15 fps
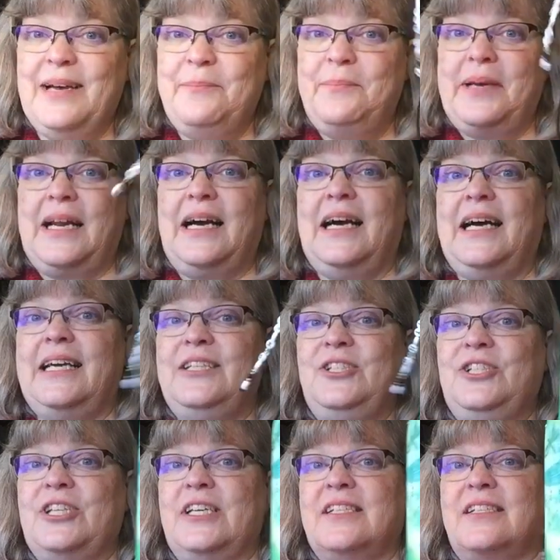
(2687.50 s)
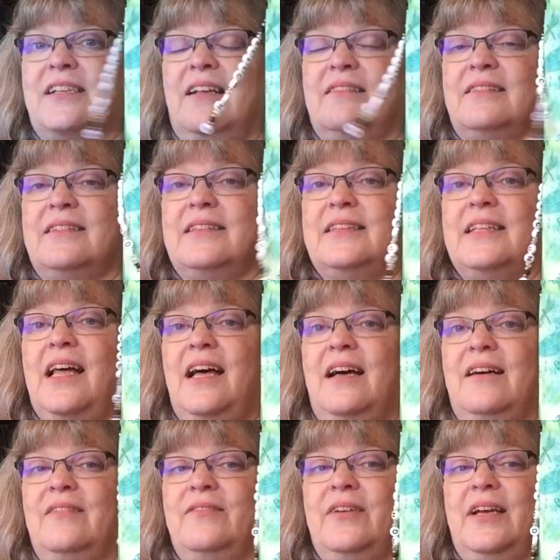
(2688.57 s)
But I just
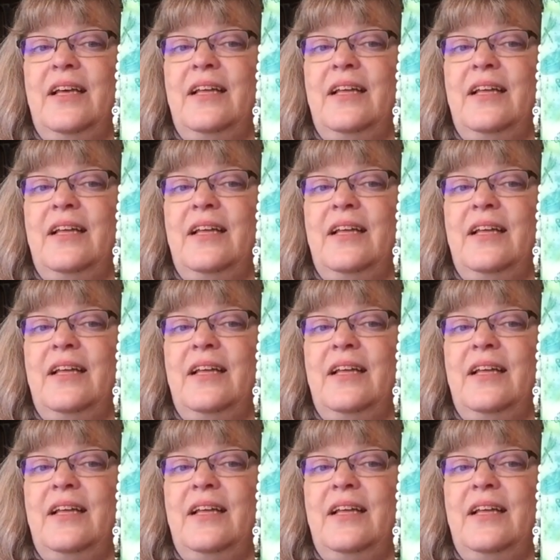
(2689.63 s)
love